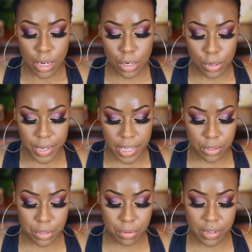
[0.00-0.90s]

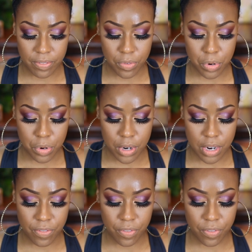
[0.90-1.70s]
L'Oreal 24